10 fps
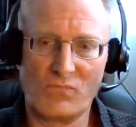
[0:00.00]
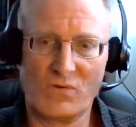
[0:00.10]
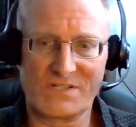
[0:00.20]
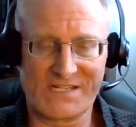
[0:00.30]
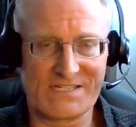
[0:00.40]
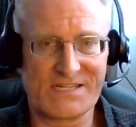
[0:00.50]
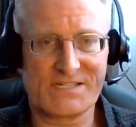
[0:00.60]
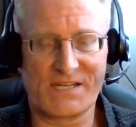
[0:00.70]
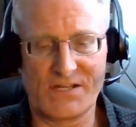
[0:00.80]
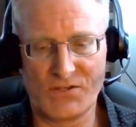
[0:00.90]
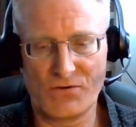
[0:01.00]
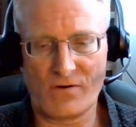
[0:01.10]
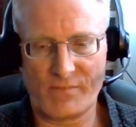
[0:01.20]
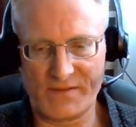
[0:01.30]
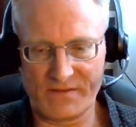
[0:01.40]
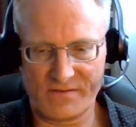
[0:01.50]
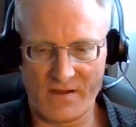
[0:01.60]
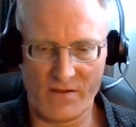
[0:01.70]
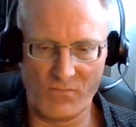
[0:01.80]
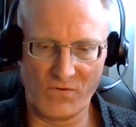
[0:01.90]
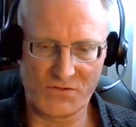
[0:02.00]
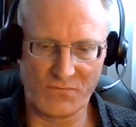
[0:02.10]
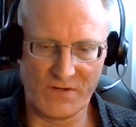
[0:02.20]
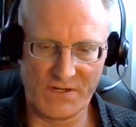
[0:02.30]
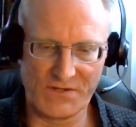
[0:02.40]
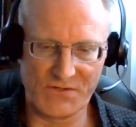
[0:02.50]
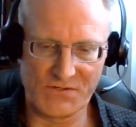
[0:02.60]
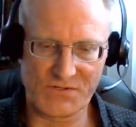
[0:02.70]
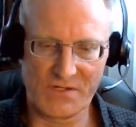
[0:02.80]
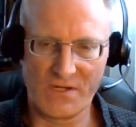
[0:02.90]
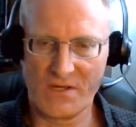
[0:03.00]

was existing in Europe at the time, which was